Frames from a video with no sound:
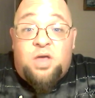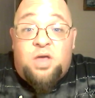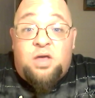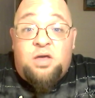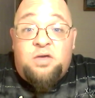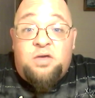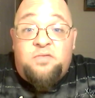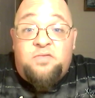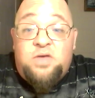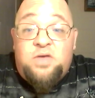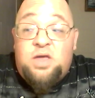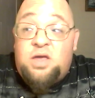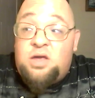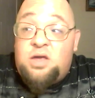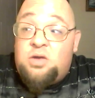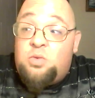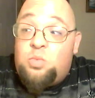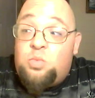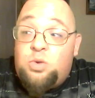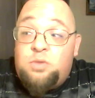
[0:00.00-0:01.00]
I've
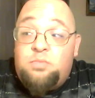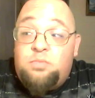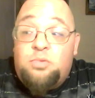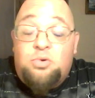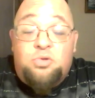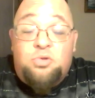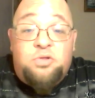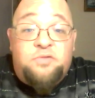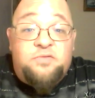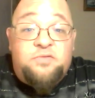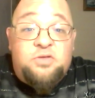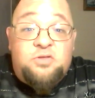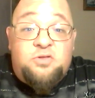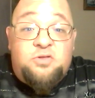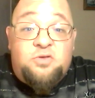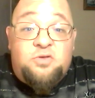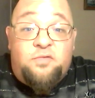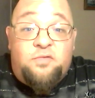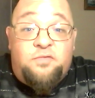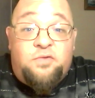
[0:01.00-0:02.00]
had one bowl of it
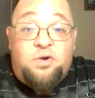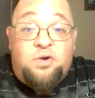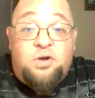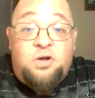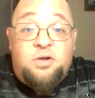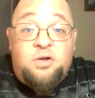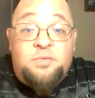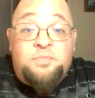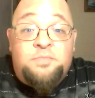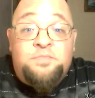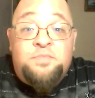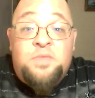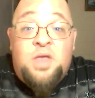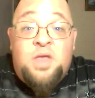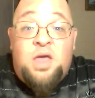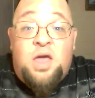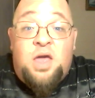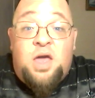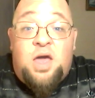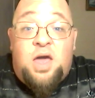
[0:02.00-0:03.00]
so far,
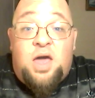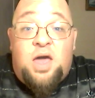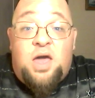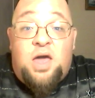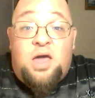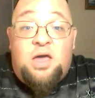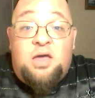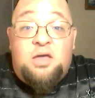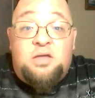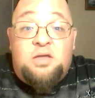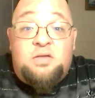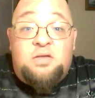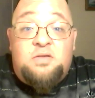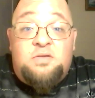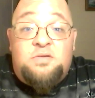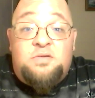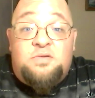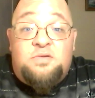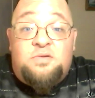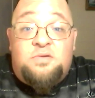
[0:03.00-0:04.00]

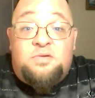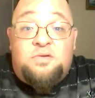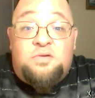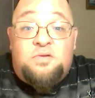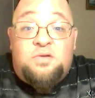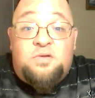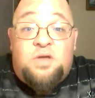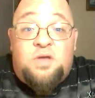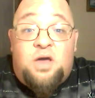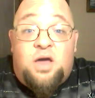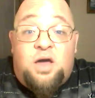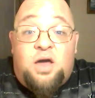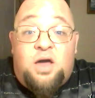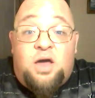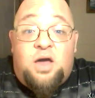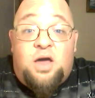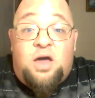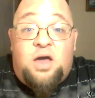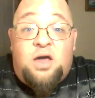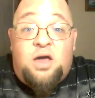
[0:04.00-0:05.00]
and
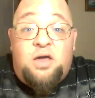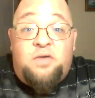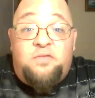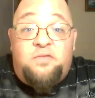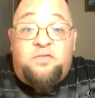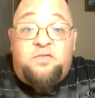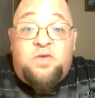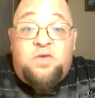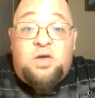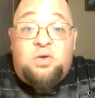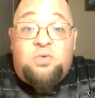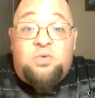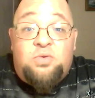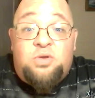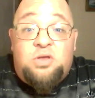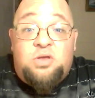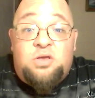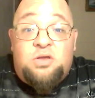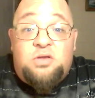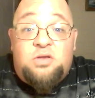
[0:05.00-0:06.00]
I've
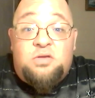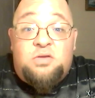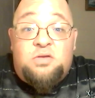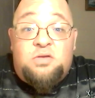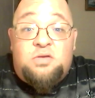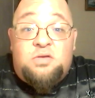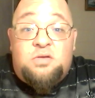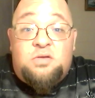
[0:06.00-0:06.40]
found it